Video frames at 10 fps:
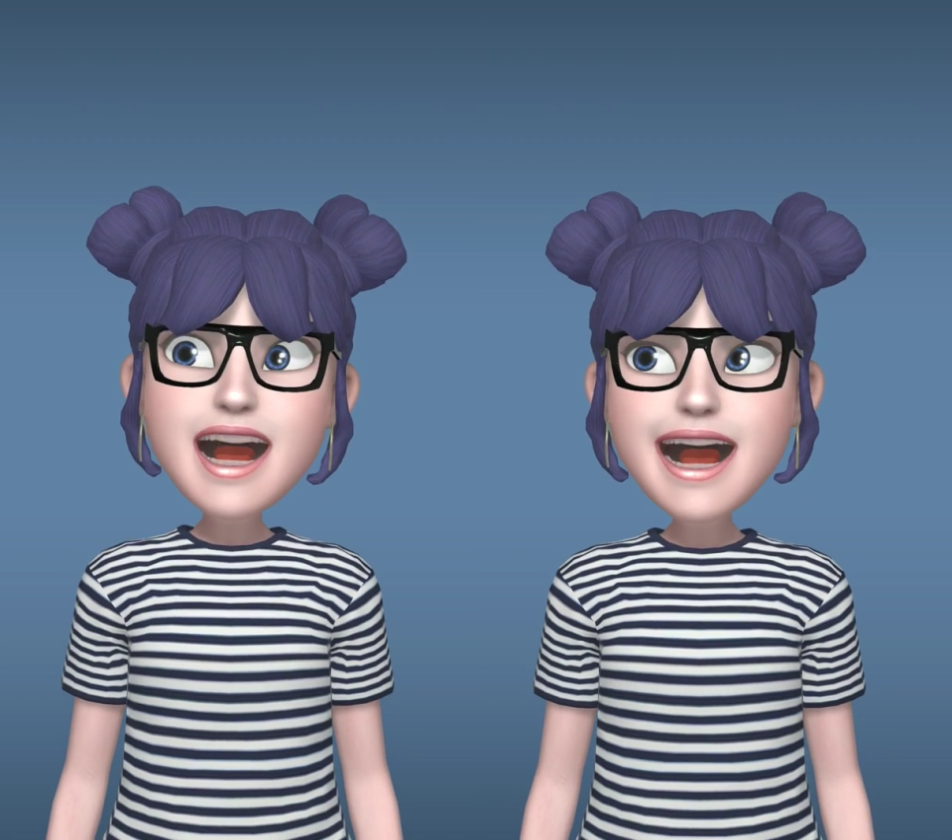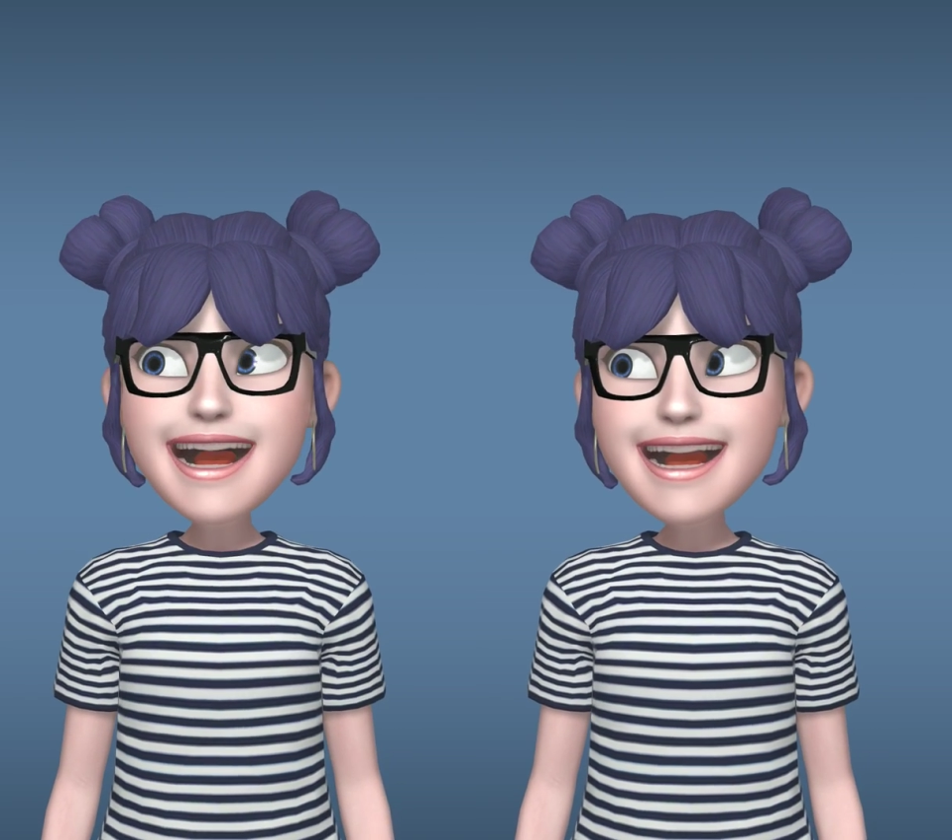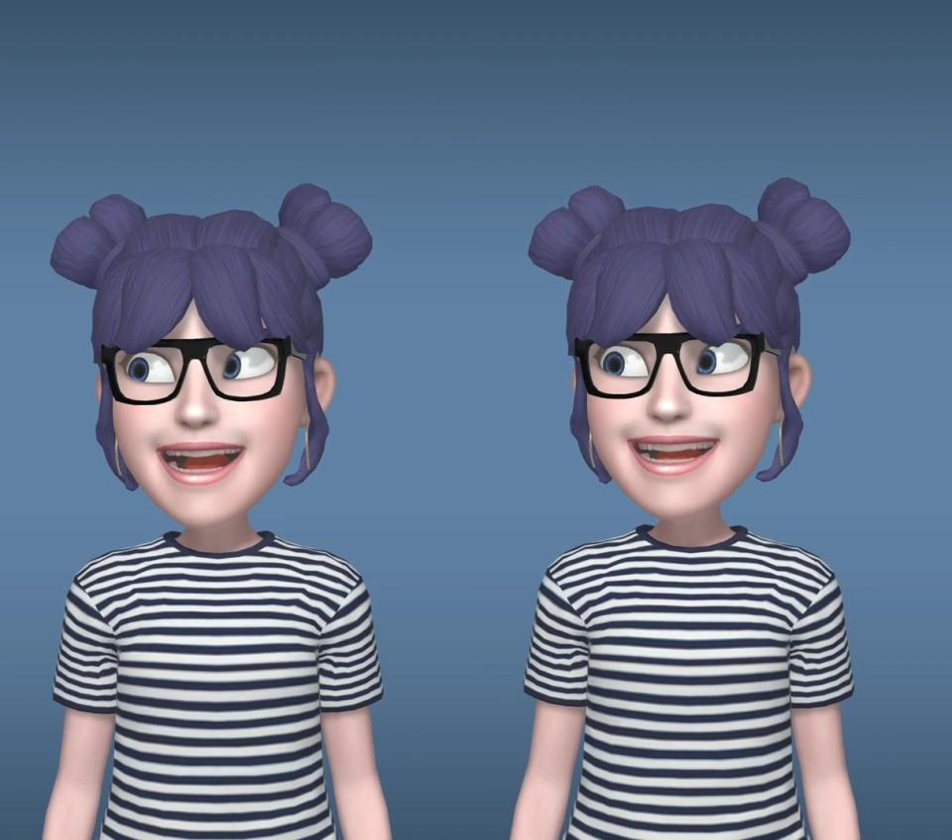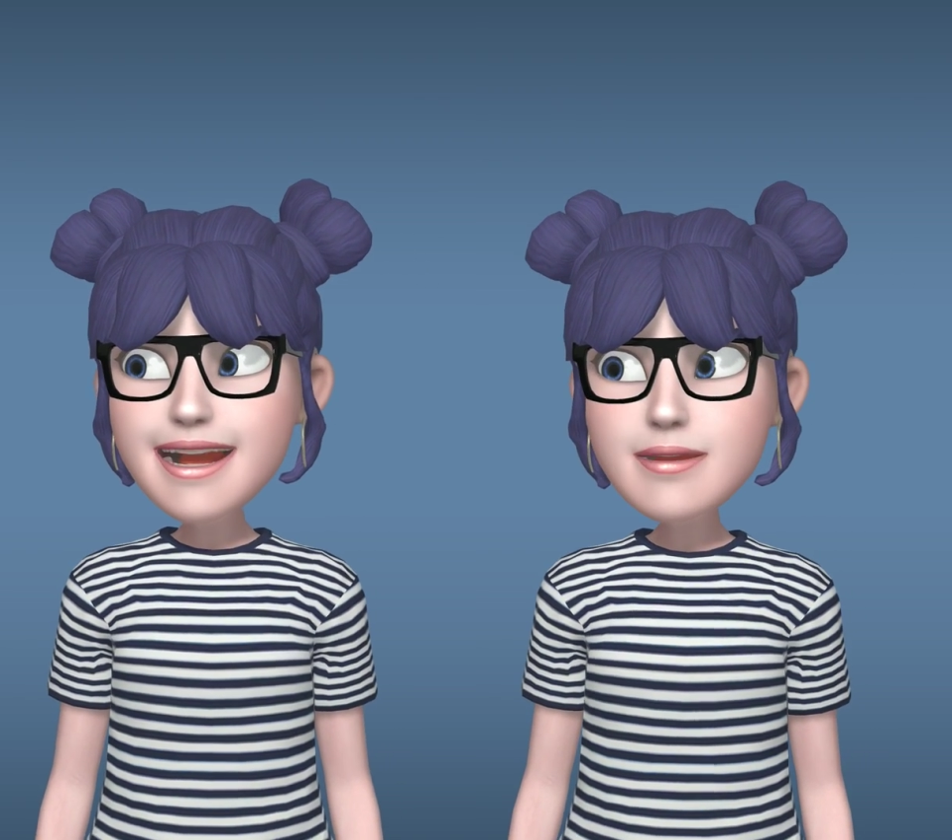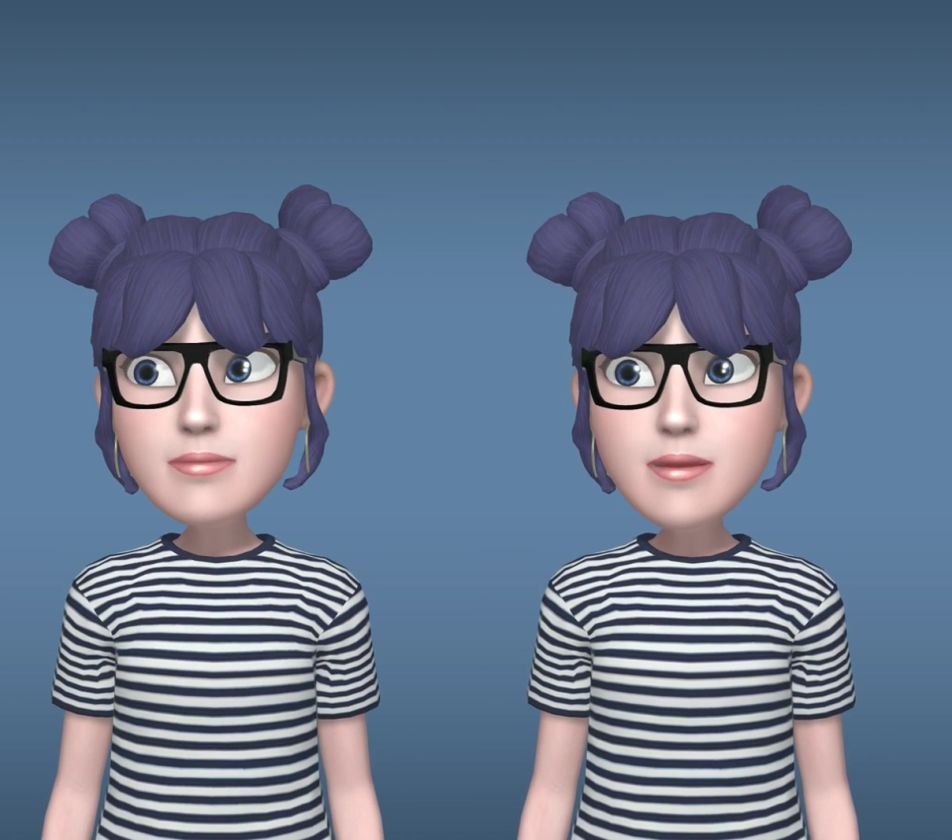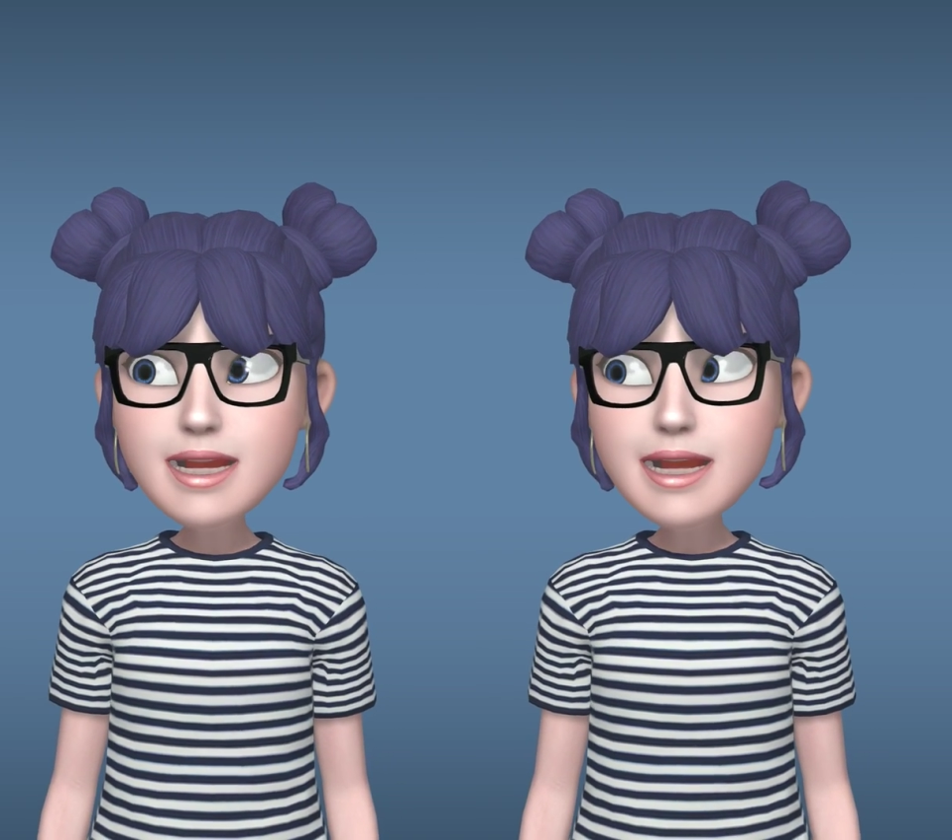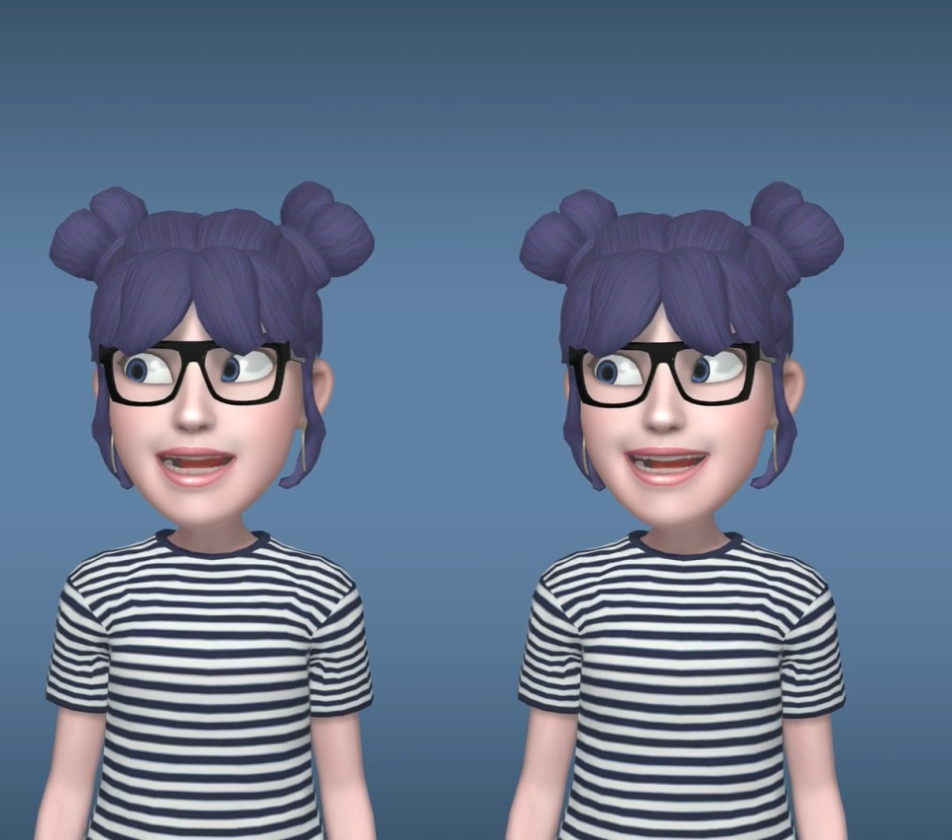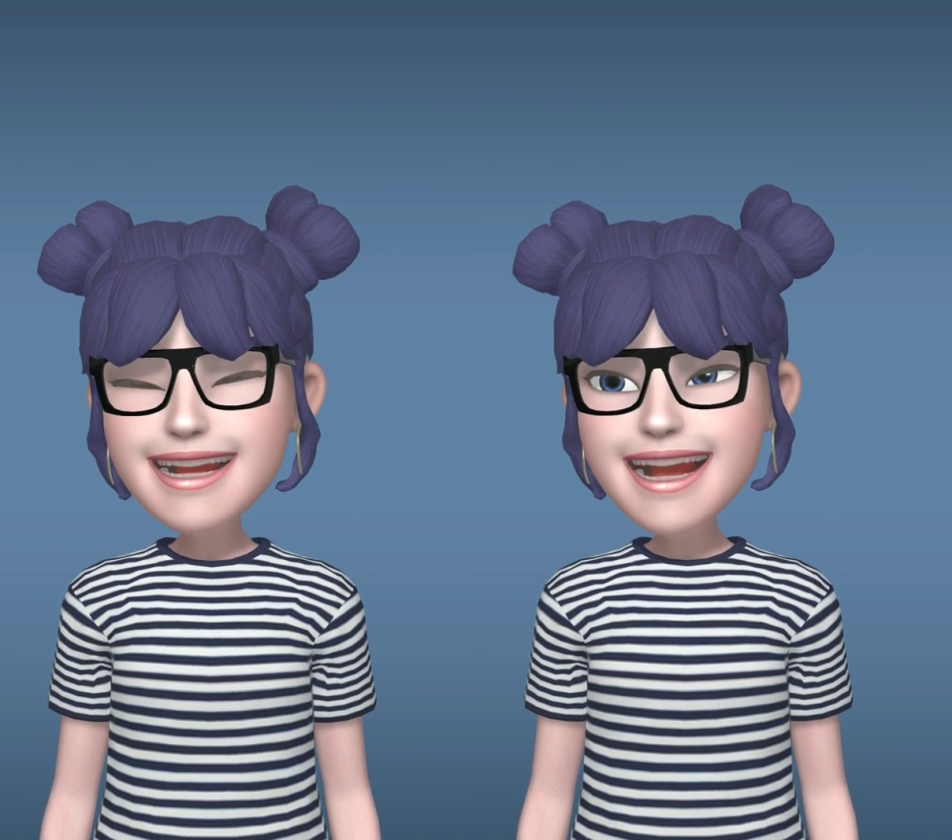and it is really
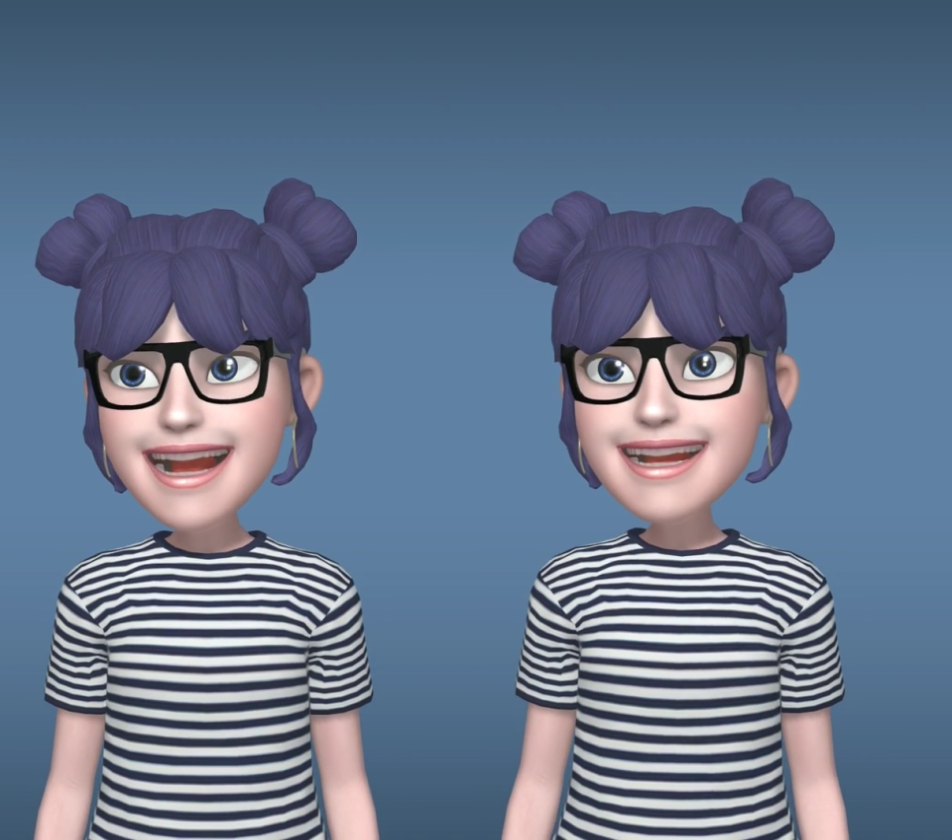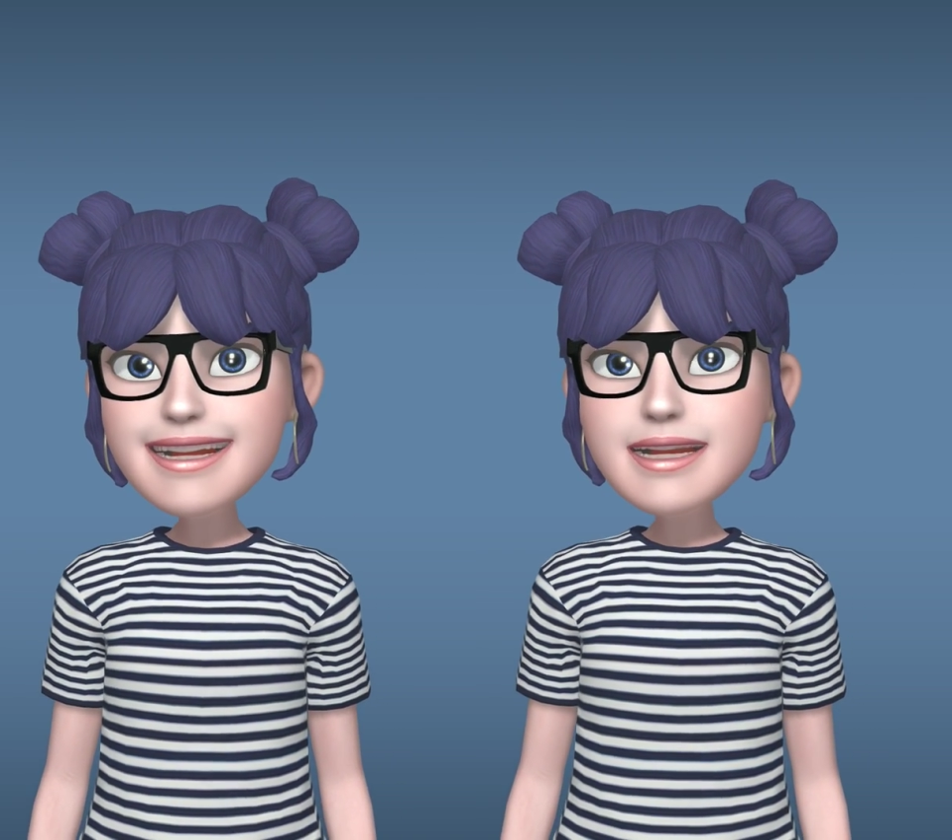sad,